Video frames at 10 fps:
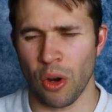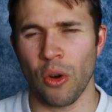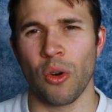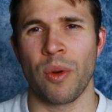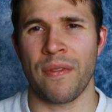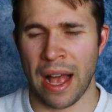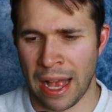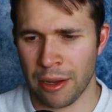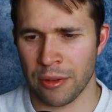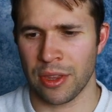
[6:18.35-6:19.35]
is all
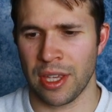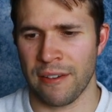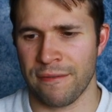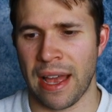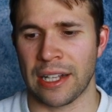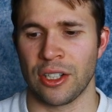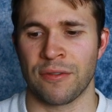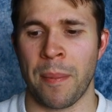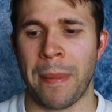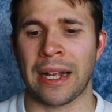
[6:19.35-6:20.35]
without the
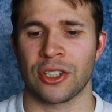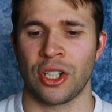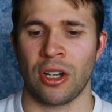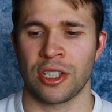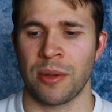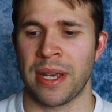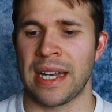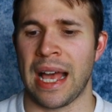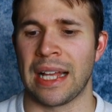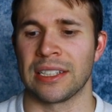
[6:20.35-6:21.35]
effect of the bank
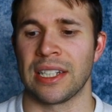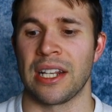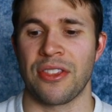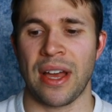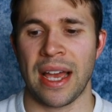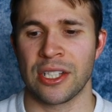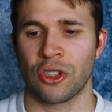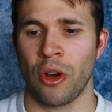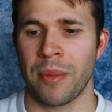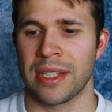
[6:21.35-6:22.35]
charter being added in.
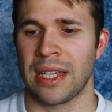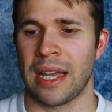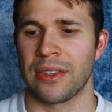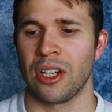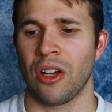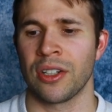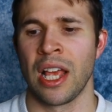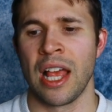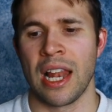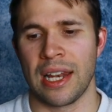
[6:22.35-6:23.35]
That is coming down the
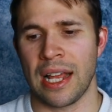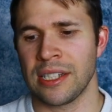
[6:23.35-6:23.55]
line.